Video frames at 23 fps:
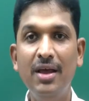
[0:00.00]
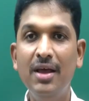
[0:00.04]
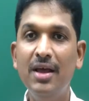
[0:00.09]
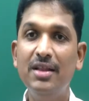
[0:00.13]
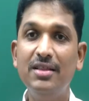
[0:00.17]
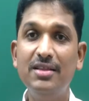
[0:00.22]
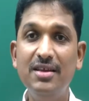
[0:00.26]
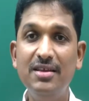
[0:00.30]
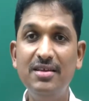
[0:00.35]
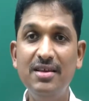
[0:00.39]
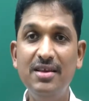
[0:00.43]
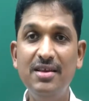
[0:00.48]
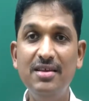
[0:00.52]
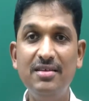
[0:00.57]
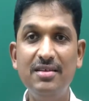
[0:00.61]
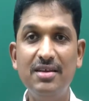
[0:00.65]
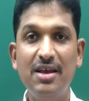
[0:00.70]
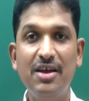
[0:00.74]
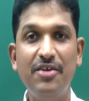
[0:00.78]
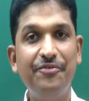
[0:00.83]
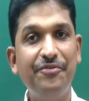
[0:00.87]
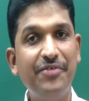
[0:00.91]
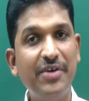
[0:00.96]
This is
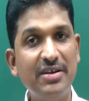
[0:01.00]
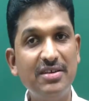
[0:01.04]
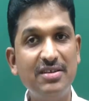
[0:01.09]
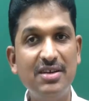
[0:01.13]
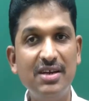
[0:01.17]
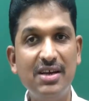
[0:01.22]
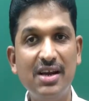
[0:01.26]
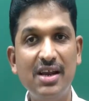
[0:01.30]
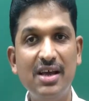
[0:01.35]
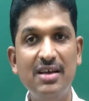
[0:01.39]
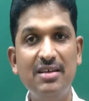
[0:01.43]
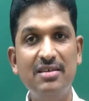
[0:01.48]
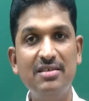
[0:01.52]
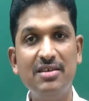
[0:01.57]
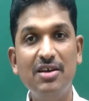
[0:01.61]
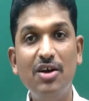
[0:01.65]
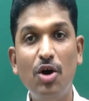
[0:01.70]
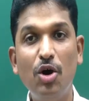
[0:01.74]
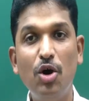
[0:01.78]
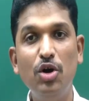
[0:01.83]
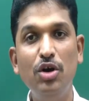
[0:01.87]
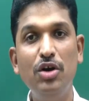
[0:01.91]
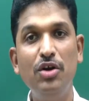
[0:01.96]
first class
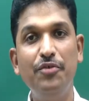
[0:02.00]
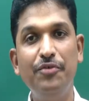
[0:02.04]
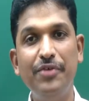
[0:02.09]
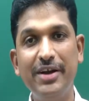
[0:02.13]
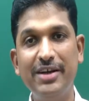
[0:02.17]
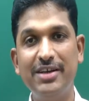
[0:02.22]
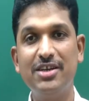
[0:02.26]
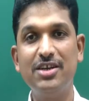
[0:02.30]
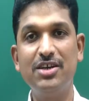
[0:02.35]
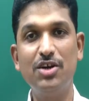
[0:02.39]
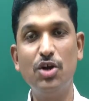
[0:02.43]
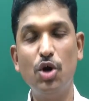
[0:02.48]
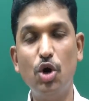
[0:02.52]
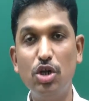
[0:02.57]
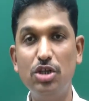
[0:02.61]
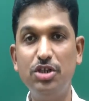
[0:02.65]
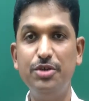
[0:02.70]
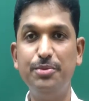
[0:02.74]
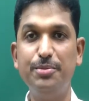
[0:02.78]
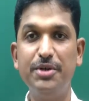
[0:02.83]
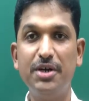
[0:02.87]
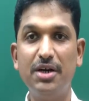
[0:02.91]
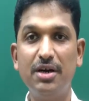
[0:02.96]
on vector
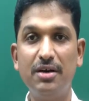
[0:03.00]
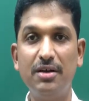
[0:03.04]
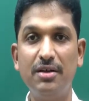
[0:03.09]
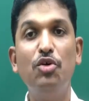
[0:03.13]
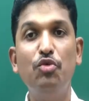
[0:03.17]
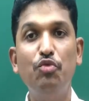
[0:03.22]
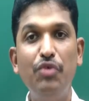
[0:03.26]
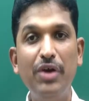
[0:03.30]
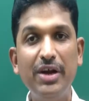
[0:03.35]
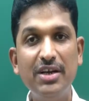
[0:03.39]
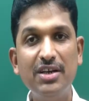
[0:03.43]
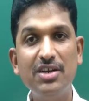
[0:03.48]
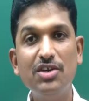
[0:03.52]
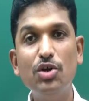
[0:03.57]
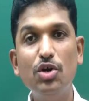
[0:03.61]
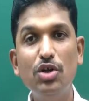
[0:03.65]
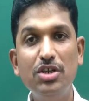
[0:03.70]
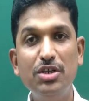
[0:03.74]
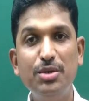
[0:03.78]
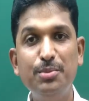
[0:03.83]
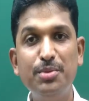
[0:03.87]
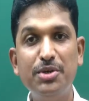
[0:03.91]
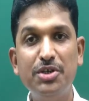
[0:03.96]
algebra. Vector
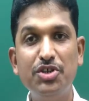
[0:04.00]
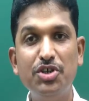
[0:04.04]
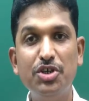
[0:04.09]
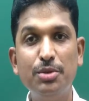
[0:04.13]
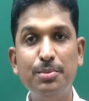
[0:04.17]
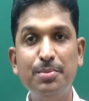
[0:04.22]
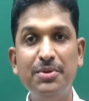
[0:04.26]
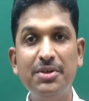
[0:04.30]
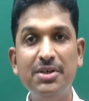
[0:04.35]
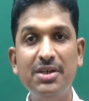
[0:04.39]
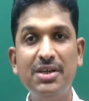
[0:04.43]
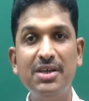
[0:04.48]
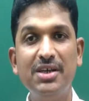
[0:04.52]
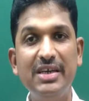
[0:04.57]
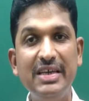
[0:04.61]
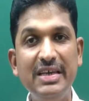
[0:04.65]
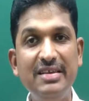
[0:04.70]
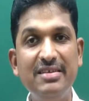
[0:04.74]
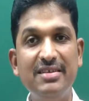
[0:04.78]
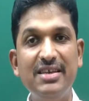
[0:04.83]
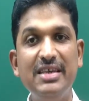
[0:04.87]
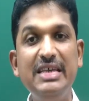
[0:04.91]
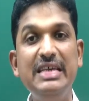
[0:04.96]
algebra chapter
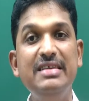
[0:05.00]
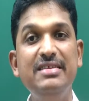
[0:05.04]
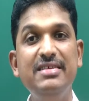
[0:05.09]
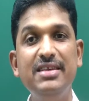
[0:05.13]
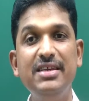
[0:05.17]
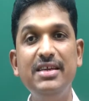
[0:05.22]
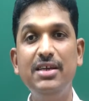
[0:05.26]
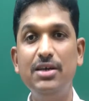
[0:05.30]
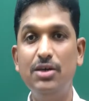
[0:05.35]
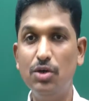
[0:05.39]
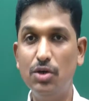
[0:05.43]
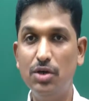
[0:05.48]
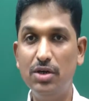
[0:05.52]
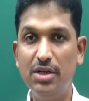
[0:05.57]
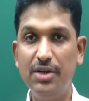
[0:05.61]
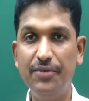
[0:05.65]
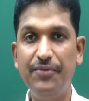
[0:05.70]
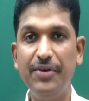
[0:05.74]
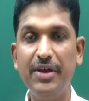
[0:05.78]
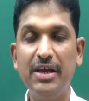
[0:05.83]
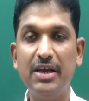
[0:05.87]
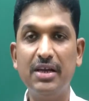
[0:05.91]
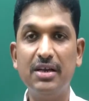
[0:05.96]
is easy or
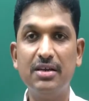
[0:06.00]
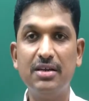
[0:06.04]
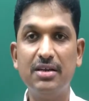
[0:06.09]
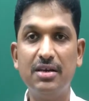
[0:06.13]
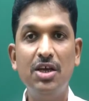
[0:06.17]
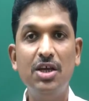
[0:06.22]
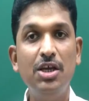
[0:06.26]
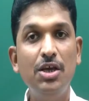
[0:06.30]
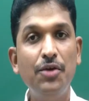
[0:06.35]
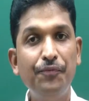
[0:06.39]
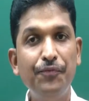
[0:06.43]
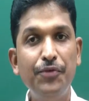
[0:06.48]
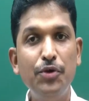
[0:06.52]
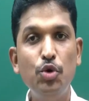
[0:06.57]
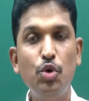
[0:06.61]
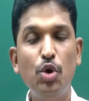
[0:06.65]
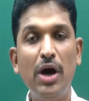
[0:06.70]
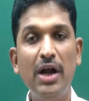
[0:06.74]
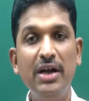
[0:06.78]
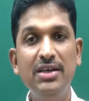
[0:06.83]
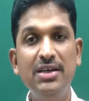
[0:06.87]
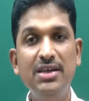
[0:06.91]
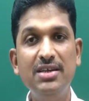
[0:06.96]
difficult. If you
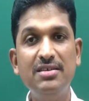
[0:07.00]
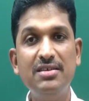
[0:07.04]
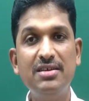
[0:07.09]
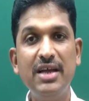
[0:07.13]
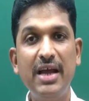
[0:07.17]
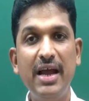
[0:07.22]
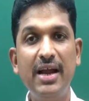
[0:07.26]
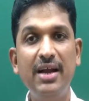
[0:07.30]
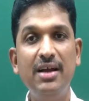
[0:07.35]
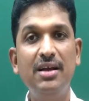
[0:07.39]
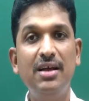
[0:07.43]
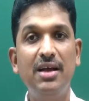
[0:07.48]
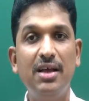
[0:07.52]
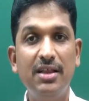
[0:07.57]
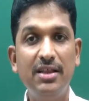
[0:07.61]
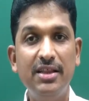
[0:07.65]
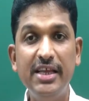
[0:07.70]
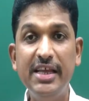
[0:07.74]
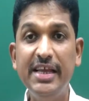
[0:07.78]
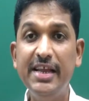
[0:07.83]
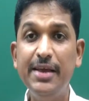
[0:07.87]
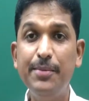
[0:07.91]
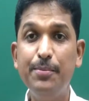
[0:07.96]
understand
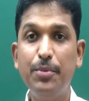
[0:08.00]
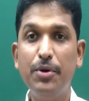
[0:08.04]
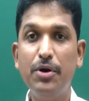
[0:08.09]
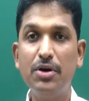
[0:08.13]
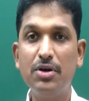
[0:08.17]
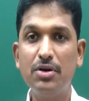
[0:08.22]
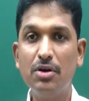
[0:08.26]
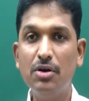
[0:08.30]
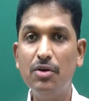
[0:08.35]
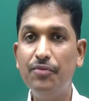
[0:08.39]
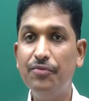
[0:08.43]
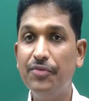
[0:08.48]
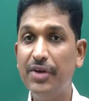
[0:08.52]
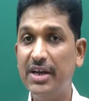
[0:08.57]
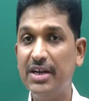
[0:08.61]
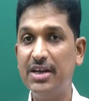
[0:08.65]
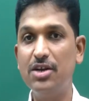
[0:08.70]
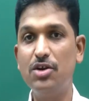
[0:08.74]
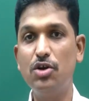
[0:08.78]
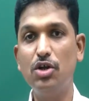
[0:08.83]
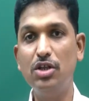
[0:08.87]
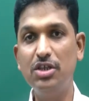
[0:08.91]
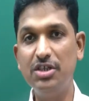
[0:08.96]
theory part of
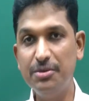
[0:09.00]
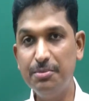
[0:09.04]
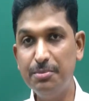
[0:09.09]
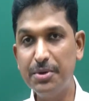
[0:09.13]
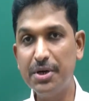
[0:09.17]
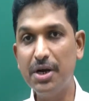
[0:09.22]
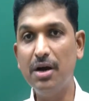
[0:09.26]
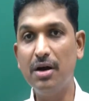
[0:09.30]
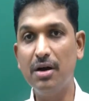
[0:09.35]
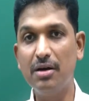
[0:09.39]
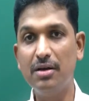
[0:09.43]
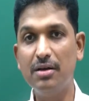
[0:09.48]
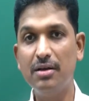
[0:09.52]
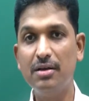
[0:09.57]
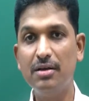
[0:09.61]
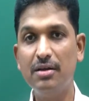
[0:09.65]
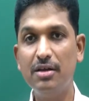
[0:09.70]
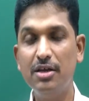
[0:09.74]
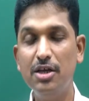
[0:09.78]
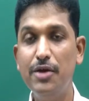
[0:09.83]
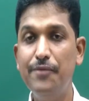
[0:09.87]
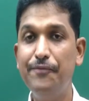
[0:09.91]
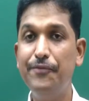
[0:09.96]
vector algebra,
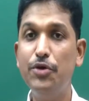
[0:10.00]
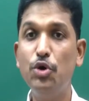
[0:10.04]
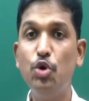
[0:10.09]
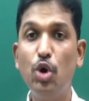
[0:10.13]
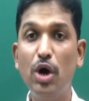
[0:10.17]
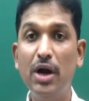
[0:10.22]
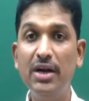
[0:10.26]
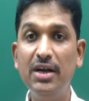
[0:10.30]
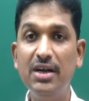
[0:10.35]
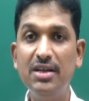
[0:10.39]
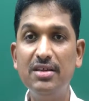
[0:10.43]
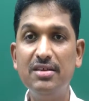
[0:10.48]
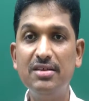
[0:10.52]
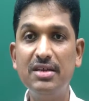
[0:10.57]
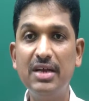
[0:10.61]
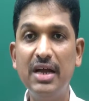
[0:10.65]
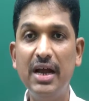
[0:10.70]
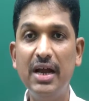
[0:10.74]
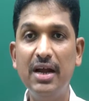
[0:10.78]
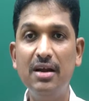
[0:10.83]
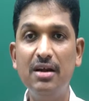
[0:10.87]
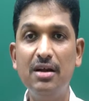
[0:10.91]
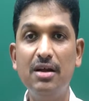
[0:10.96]
if you
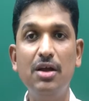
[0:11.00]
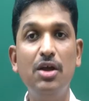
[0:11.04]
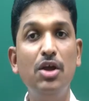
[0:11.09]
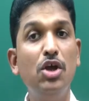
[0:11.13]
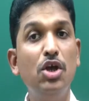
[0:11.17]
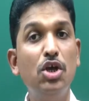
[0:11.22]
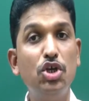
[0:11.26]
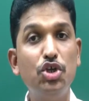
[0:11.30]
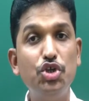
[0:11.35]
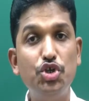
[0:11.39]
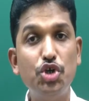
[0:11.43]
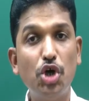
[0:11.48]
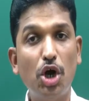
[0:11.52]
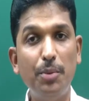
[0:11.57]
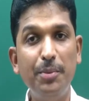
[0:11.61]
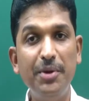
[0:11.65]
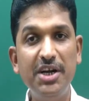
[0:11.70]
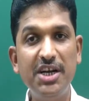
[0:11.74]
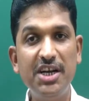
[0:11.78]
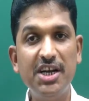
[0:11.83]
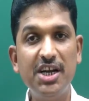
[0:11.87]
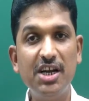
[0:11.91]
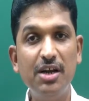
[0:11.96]
understand
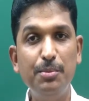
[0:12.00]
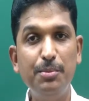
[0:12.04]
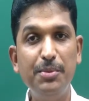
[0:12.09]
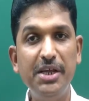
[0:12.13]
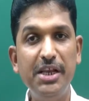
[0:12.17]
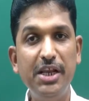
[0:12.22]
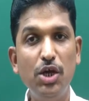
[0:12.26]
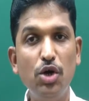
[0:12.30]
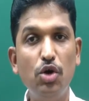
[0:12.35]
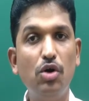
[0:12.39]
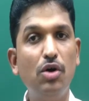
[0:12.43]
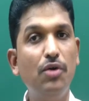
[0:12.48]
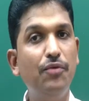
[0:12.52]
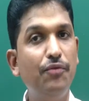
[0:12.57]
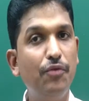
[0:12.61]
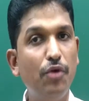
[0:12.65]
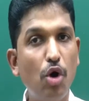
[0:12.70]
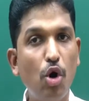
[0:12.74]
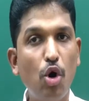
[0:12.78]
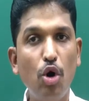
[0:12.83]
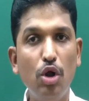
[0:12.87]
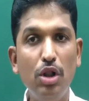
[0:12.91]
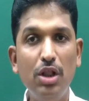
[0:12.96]
geometrical meaning of
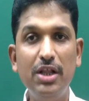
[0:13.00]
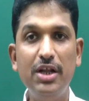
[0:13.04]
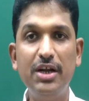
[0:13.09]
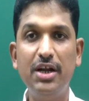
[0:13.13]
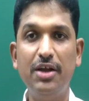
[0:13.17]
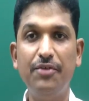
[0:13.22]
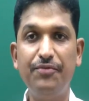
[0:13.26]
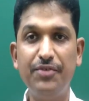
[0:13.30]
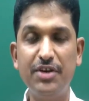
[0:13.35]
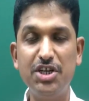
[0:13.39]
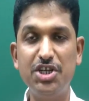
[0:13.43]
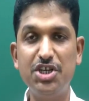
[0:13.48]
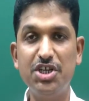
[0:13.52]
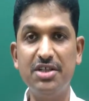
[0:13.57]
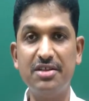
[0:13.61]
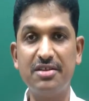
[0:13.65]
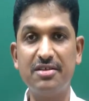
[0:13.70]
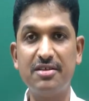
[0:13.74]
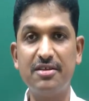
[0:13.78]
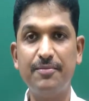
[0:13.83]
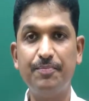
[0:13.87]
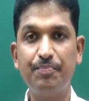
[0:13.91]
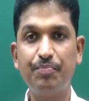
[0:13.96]
all the
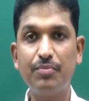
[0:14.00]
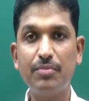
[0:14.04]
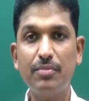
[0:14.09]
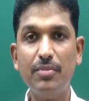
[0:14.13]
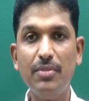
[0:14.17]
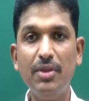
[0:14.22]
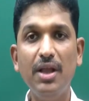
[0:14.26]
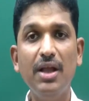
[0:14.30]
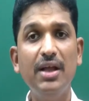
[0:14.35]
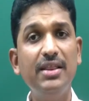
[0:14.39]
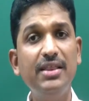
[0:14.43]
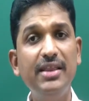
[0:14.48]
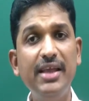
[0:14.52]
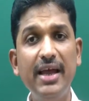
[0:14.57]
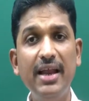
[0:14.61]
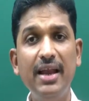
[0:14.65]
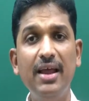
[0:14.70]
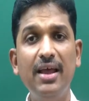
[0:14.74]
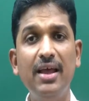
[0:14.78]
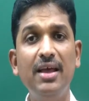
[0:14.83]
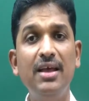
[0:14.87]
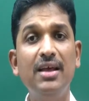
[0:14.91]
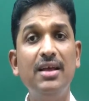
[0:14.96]
definitions,
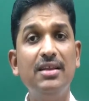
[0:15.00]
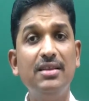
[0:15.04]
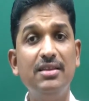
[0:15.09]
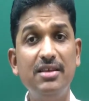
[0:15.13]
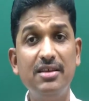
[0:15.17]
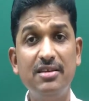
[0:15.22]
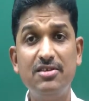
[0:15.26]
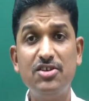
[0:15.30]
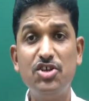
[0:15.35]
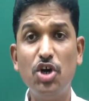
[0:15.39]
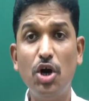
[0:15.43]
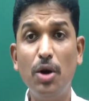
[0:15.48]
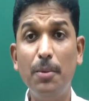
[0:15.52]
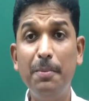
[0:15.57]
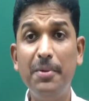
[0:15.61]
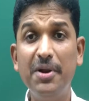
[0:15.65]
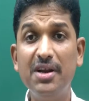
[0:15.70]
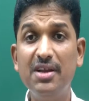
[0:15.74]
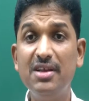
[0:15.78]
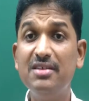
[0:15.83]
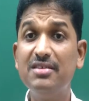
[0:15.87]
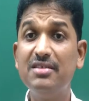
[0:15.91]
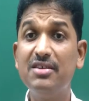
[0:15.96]
then this chapter
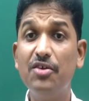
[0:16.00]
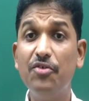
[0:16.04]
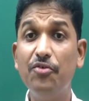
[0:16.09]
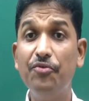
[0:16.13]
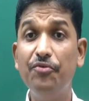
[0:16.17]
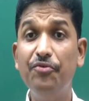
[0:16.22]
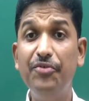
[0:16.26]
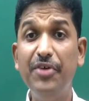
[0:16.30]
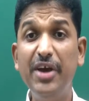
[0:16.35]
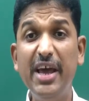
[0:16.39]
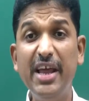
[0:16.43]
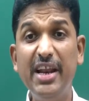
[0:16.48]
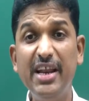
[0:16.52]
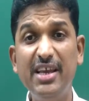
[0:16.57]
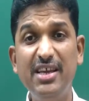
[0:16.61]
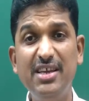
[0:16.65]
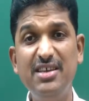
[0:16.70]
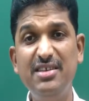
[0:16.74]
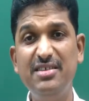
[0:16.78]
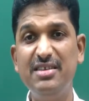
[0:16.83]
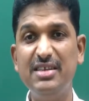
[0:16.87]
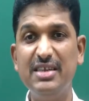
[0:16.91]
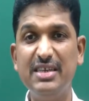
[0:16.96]
is very
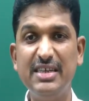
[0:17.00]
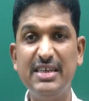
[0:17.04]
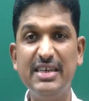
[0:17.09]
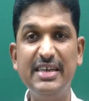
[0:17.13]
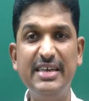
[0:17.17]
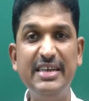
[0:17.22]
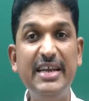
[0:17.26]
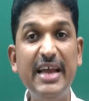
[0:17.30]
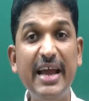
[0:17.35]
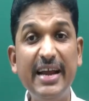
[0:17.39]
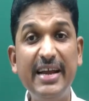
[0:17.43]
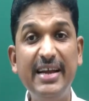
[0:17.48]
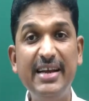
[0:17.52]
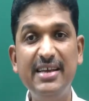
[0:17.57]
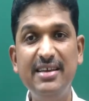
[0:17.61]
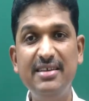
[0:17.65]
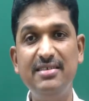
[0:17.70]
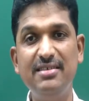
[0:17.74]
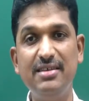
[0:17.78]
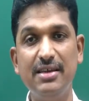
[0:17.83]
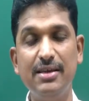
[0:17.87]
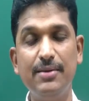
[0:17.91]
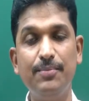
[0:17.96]
easy, dead
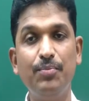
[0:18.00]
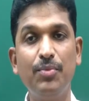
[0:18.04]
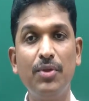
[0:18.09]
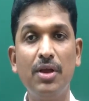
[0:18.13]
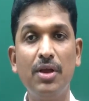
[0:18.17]
easy.